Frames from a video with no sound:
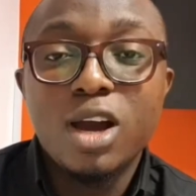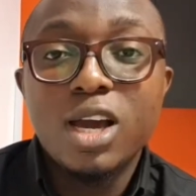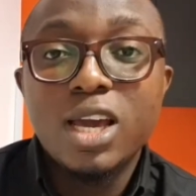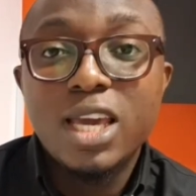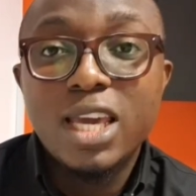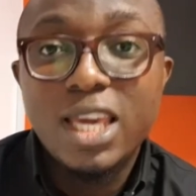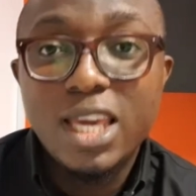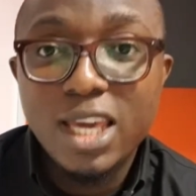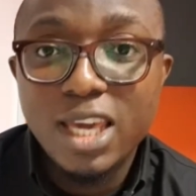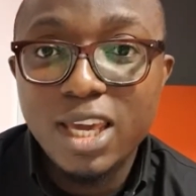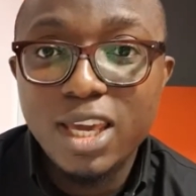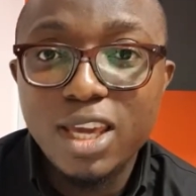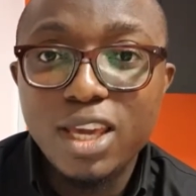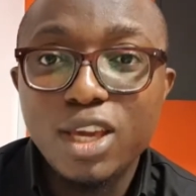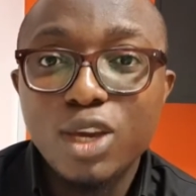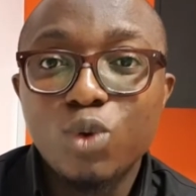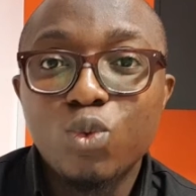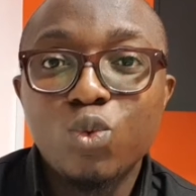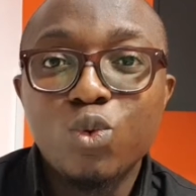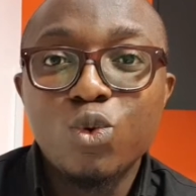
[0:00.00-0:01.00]

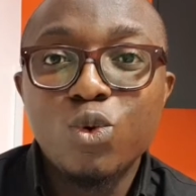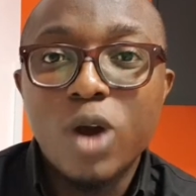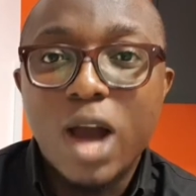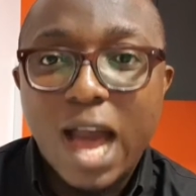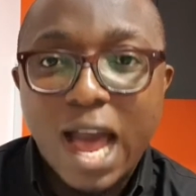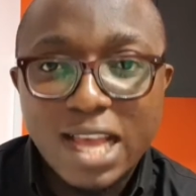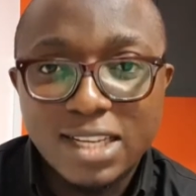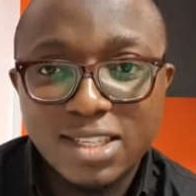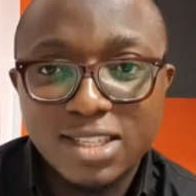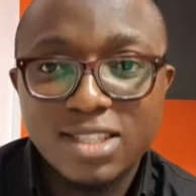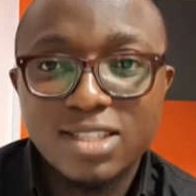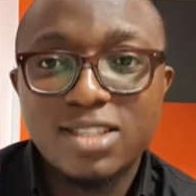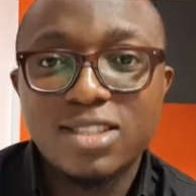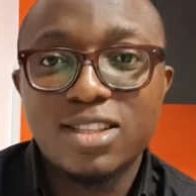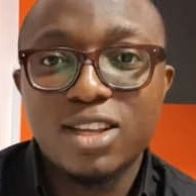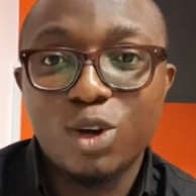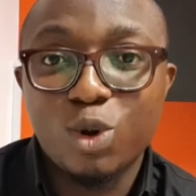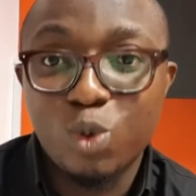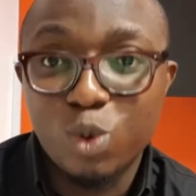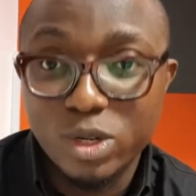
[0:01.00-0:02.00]
He who asks
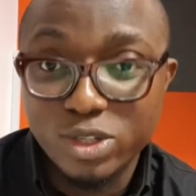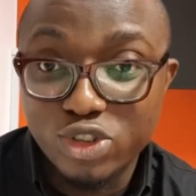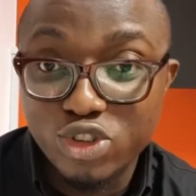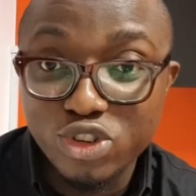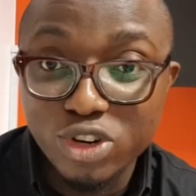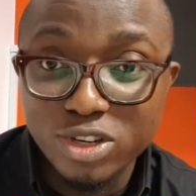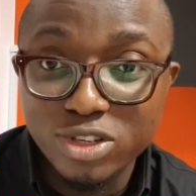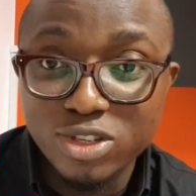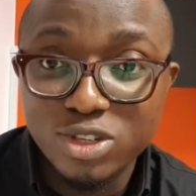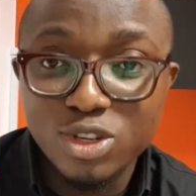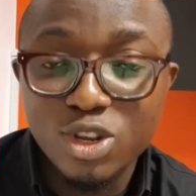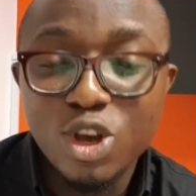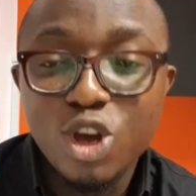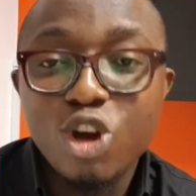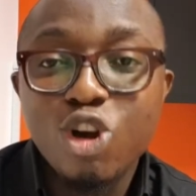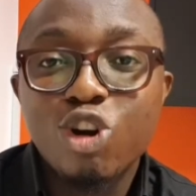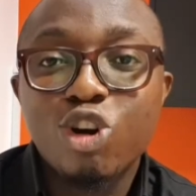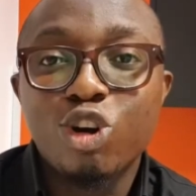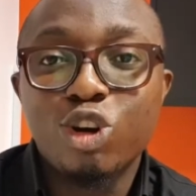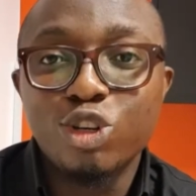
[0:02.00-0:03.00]
the questions
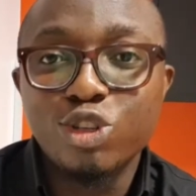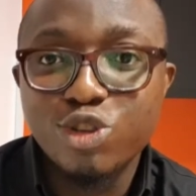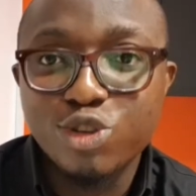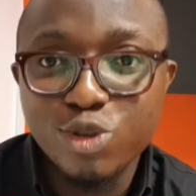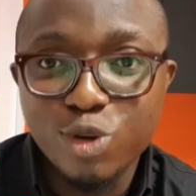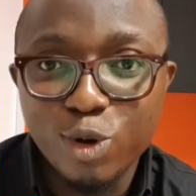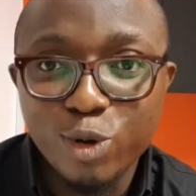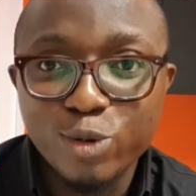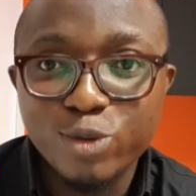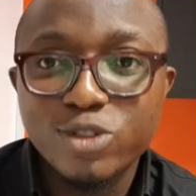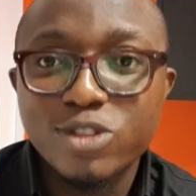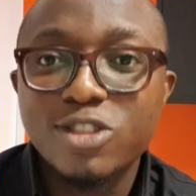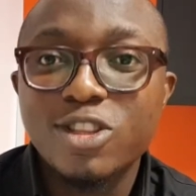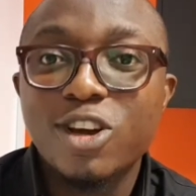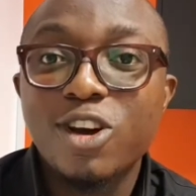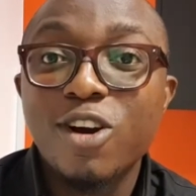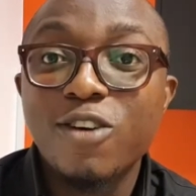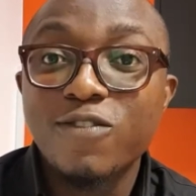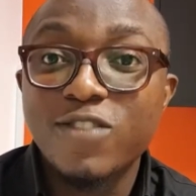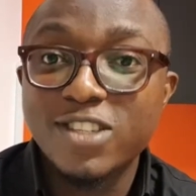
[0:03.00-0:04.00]
controls the
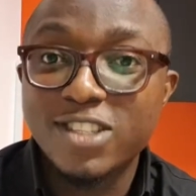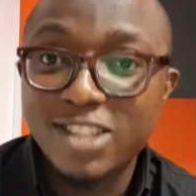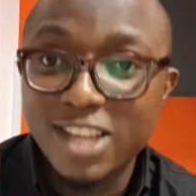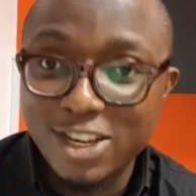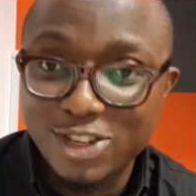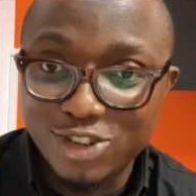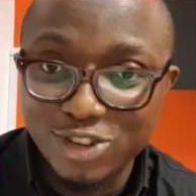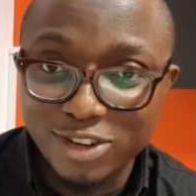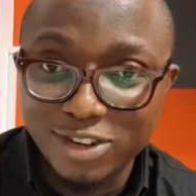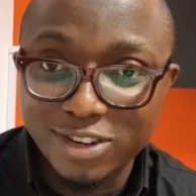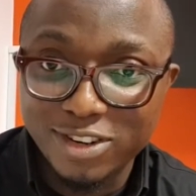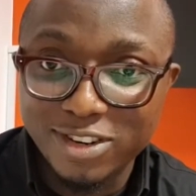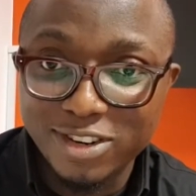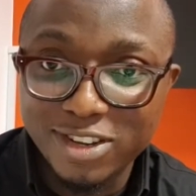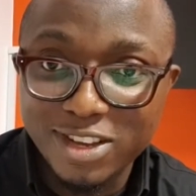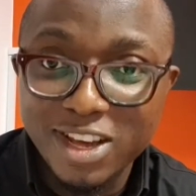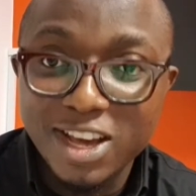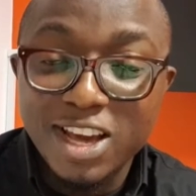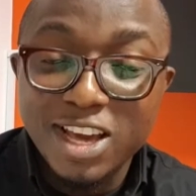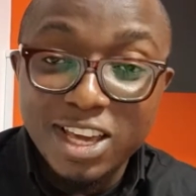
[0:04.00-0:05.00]
conversation.
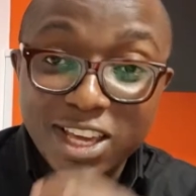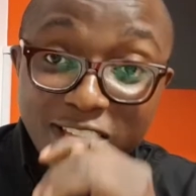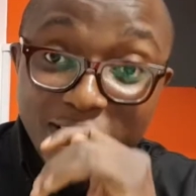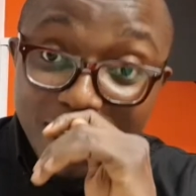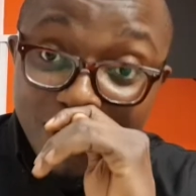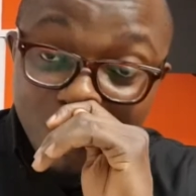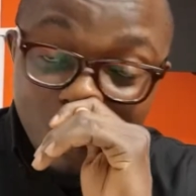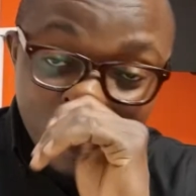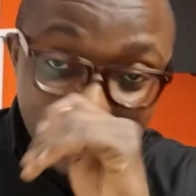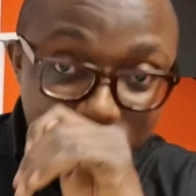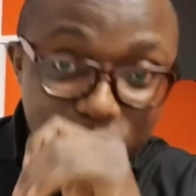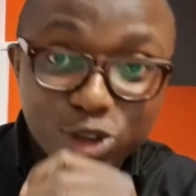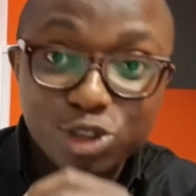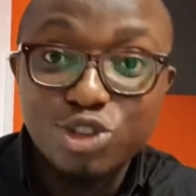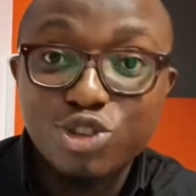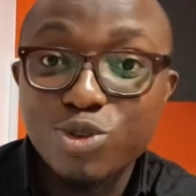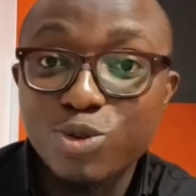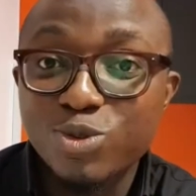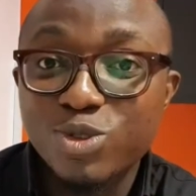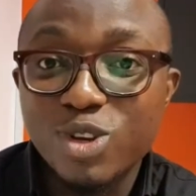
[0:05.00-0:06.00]
He who
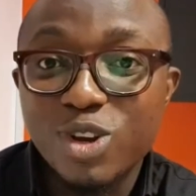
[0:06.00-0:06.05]
controls the